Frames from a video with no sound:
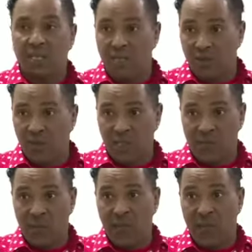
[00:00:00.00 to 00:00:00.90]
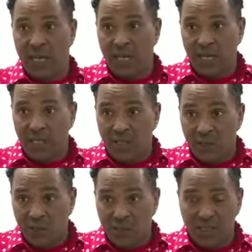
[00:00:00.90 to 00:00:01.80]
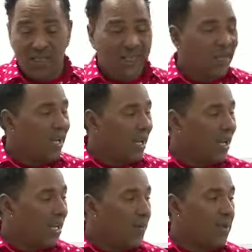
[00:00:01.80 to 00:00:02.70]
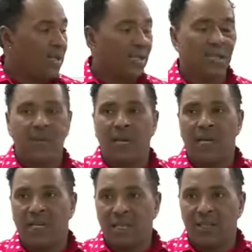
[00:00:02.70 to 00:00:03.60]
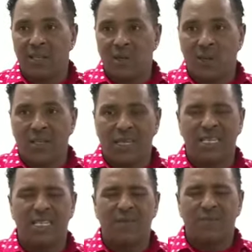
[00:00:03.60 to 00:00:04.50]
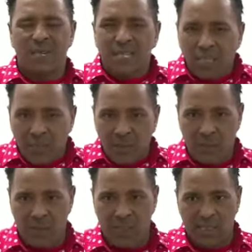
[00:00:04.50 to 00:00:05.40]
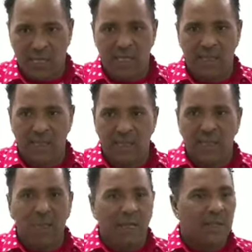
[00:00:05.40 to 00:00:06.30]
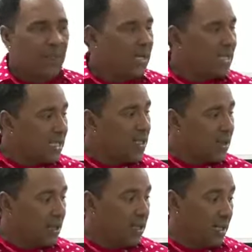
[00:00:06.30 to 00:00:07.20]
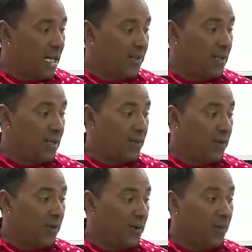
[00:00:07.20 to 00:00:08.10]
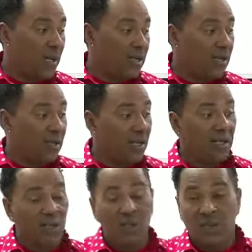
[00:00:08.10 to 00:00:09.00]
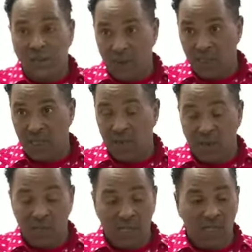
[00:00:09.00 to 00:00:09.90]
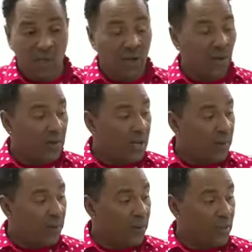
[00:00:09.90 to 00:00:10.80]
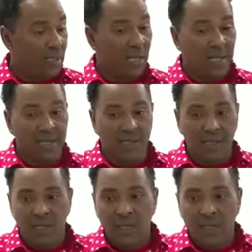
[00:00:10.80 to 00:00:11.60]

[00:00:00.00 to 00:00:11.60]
tumors, both benign tumors and certain malignant tumors, especially prostate cancer. It has been proven particularly useful in the treatment of prostate cancer.